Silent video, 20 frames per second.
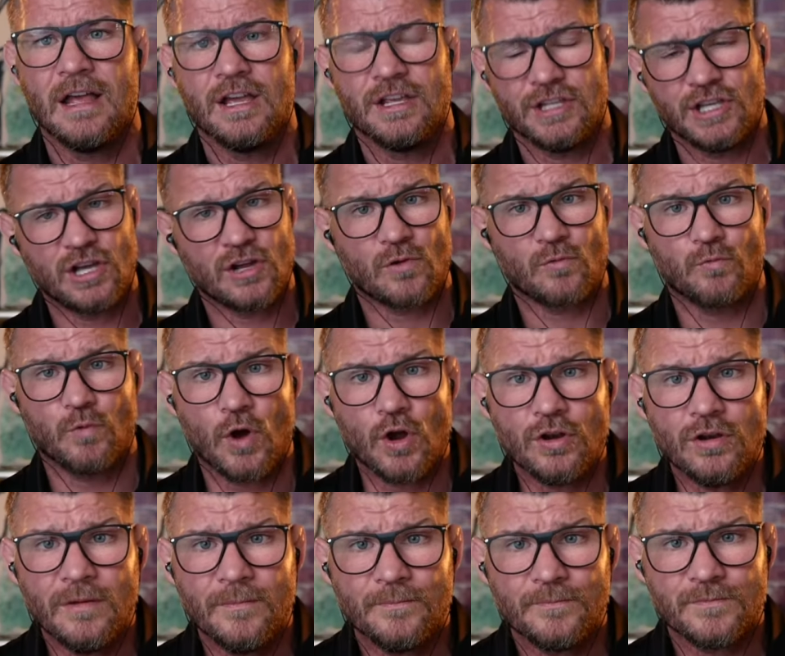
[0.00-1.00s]
You got to
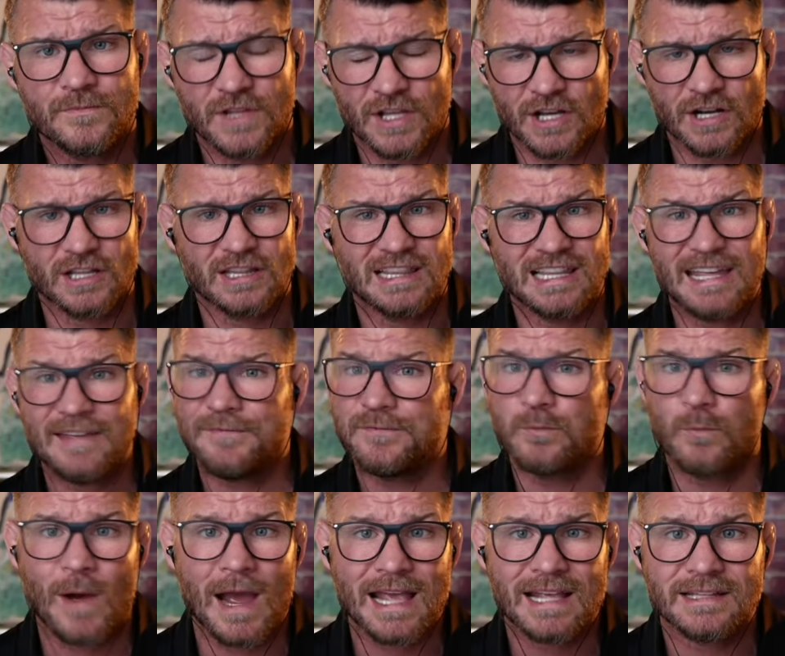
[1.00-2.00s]
run. You got to lift
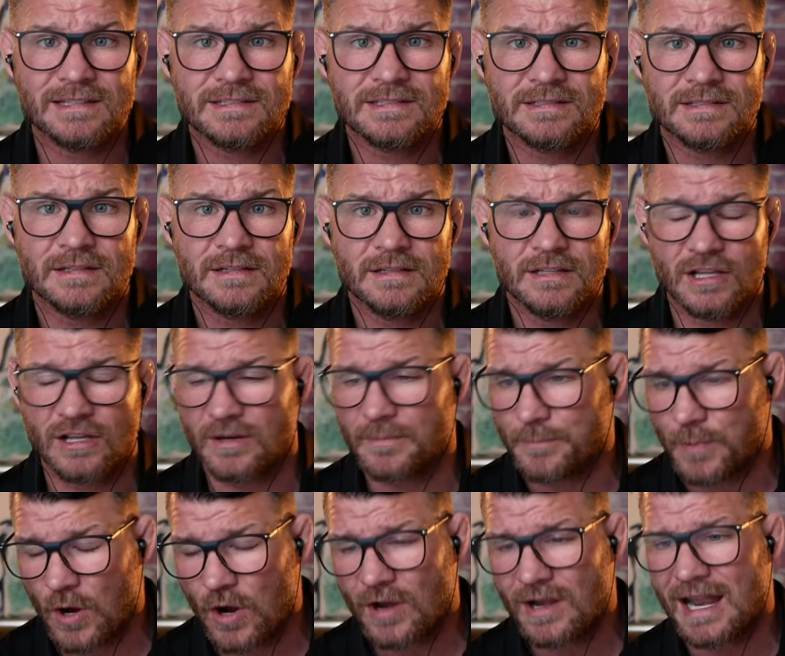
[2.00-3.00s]
weights. You got to
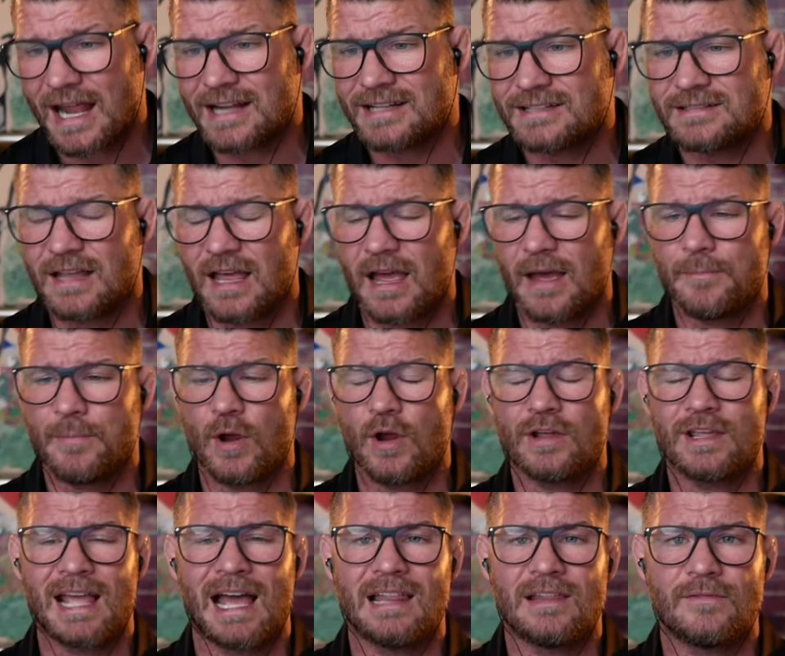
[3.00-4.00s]
burn ex, uh, burn
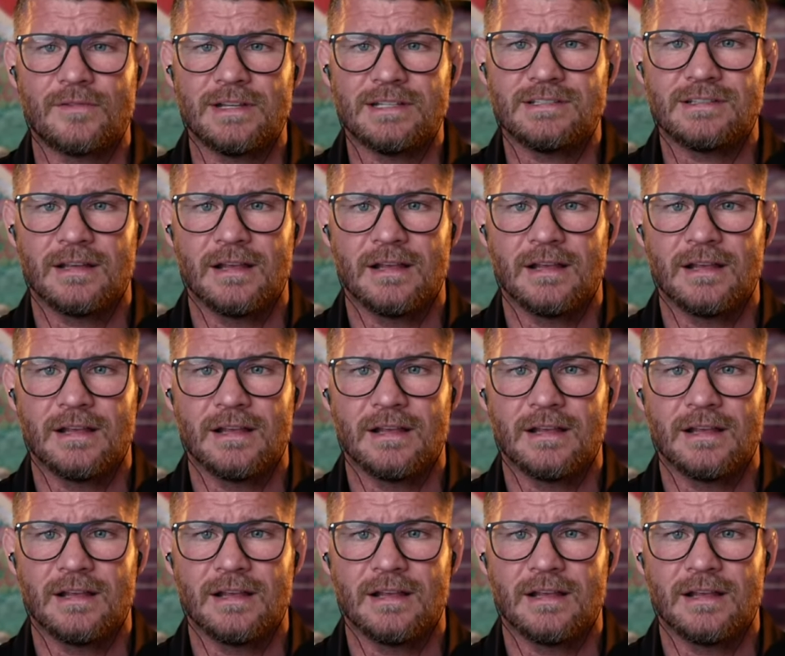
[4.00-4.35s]
calories.